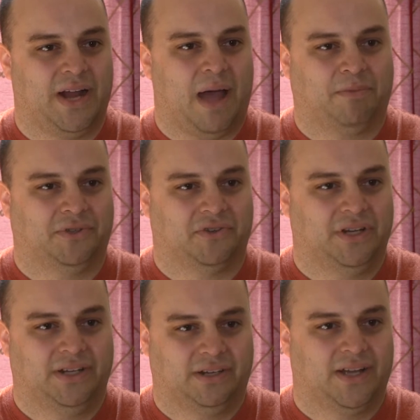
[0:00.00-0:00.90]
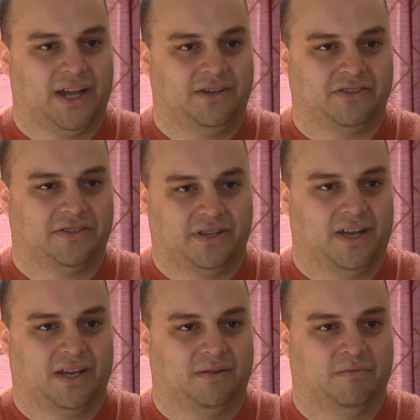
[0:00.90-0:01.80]
an apple tree and kind of just
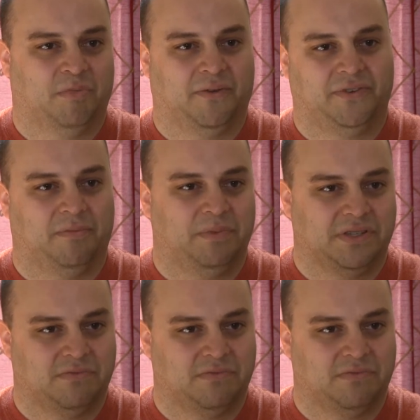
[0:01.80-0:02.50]
uh, puffed up in